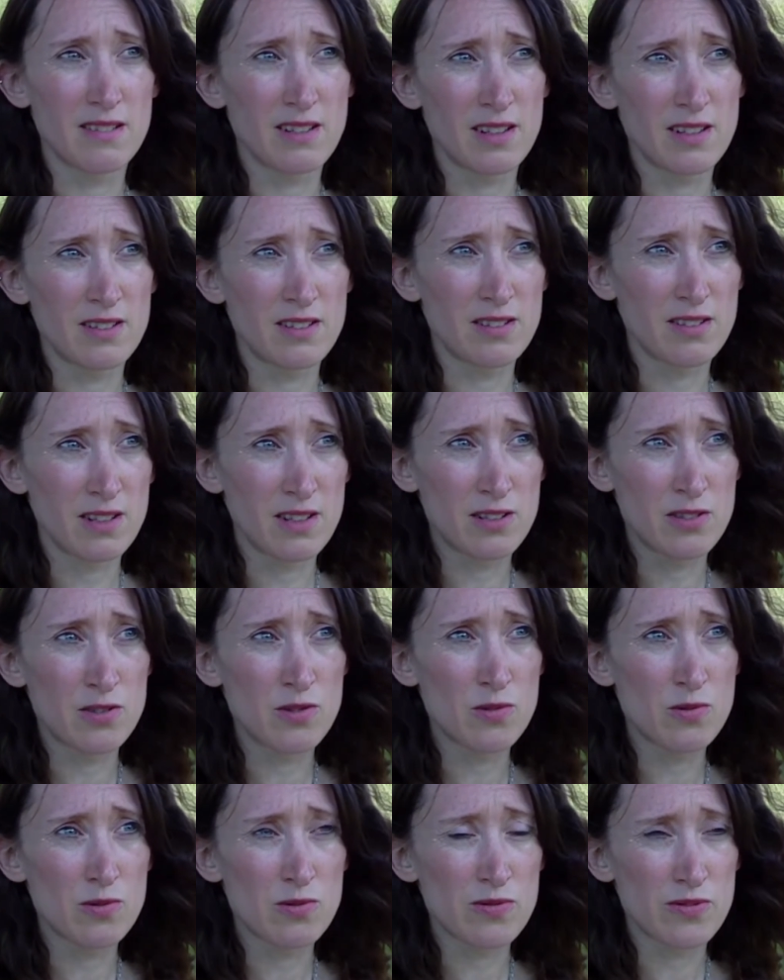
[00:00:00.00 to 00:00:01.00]
in the
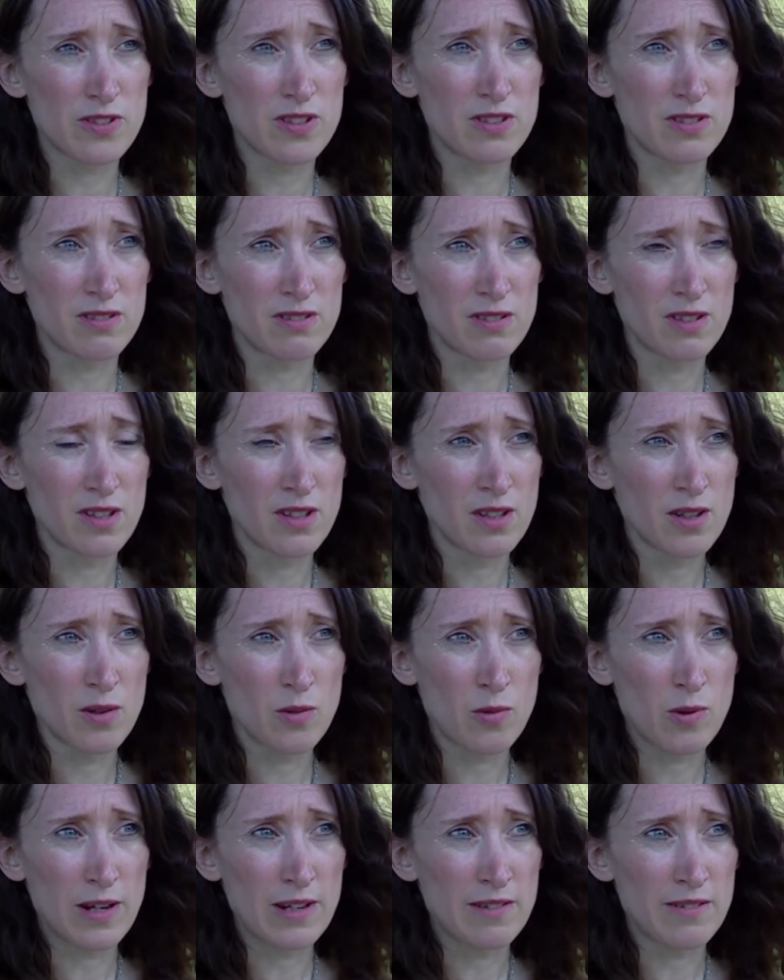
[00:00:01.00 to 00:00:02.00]
northern
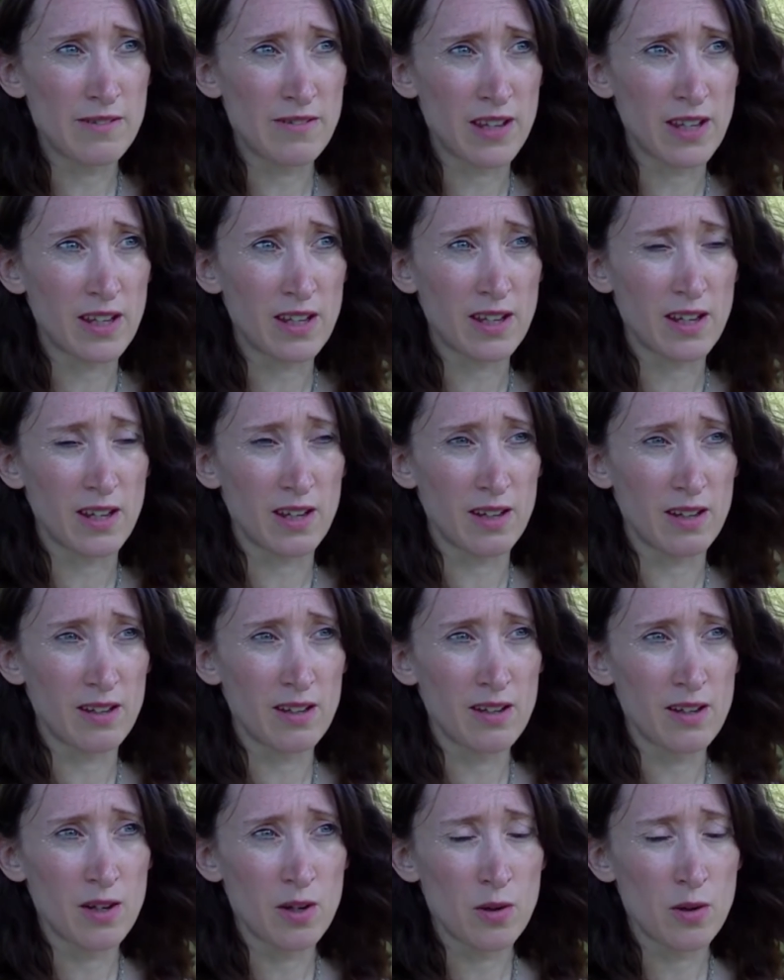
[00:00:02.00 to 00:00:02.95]
way of thinking,